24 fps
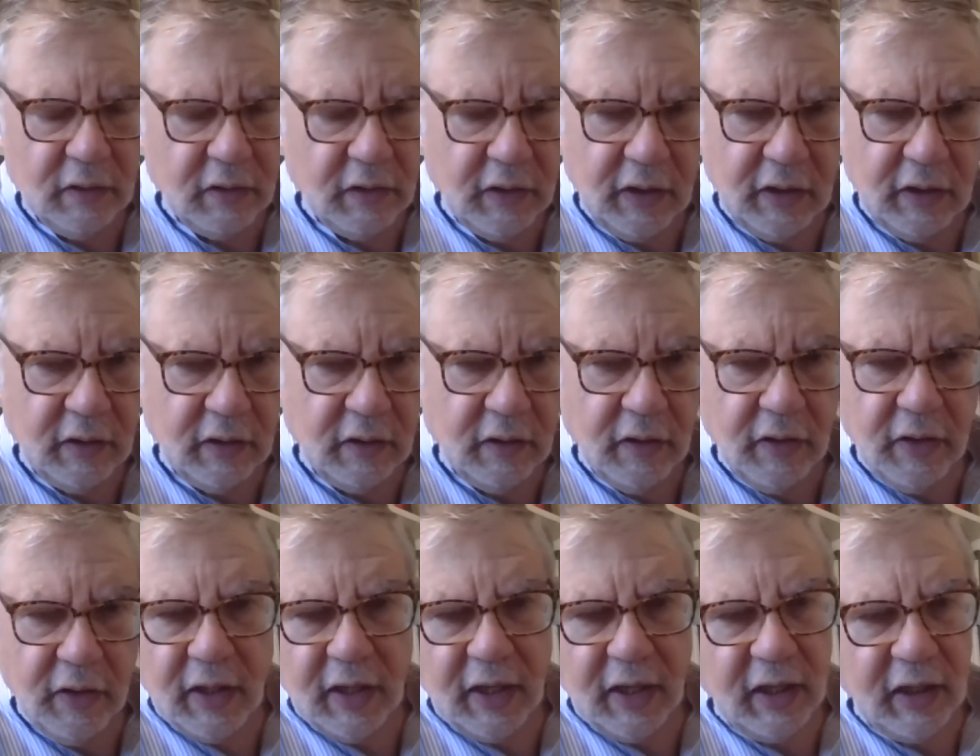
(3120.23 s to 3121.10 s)
then,
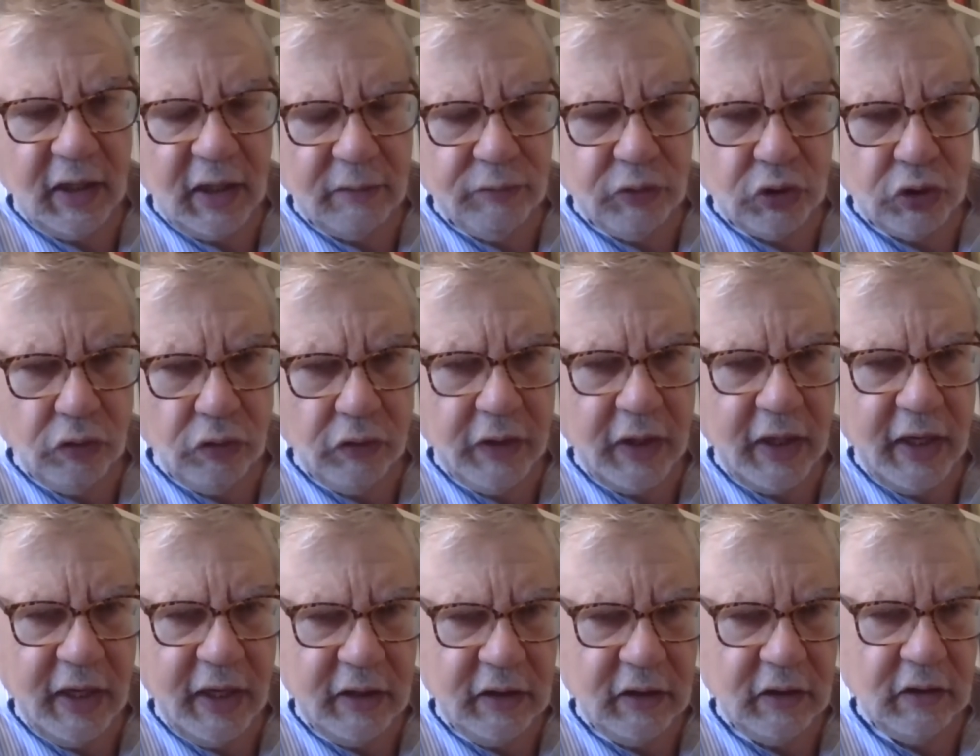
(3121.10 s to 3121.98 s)
and I'm sure
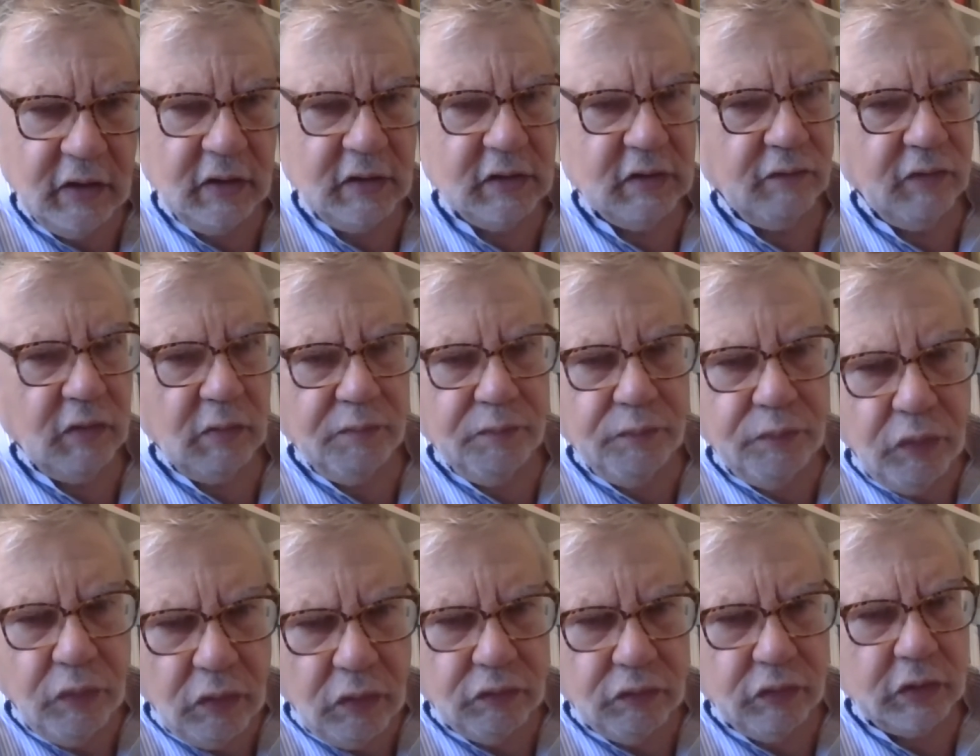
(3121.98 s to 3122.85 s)
the editors of the
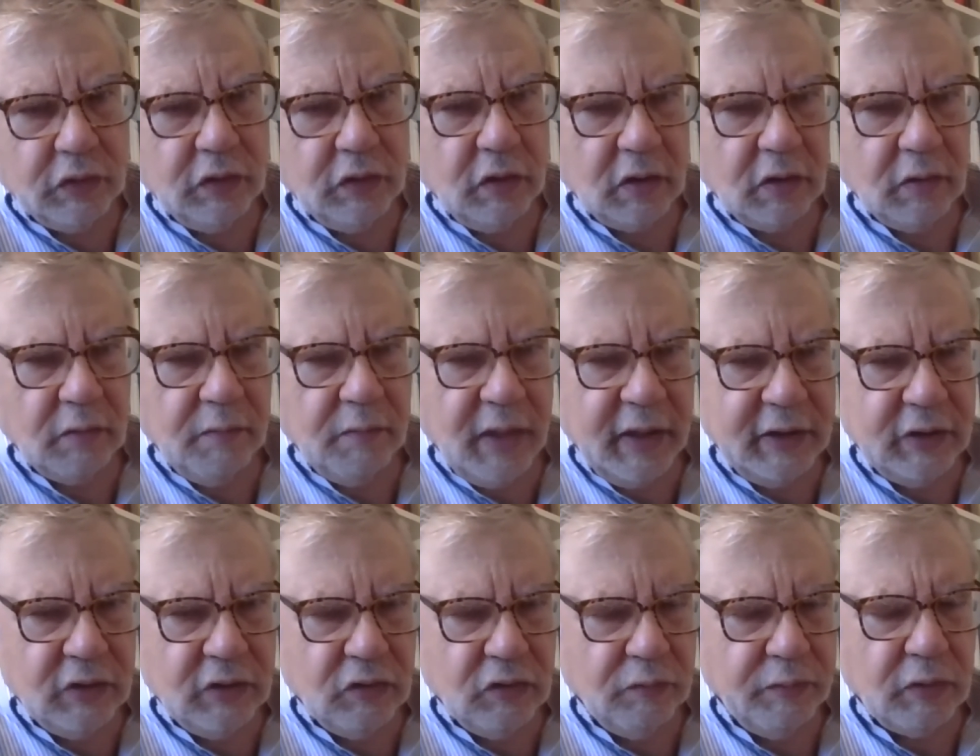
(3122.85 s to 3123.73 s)
book would not
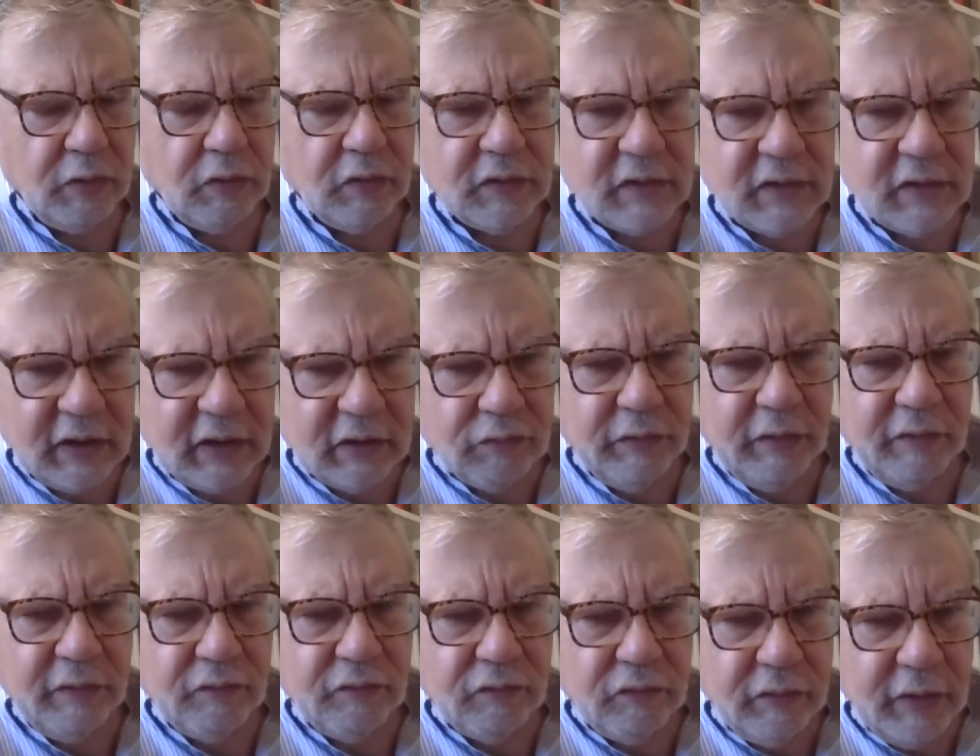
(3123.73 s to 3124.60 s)
mind you because that
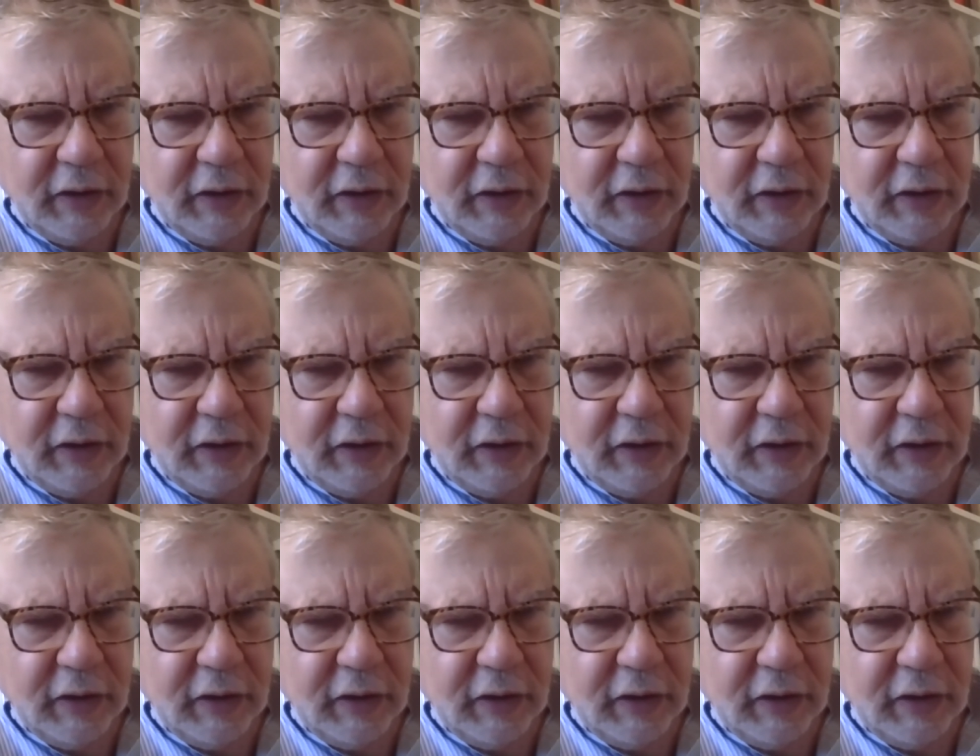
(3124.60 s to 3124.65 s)
we've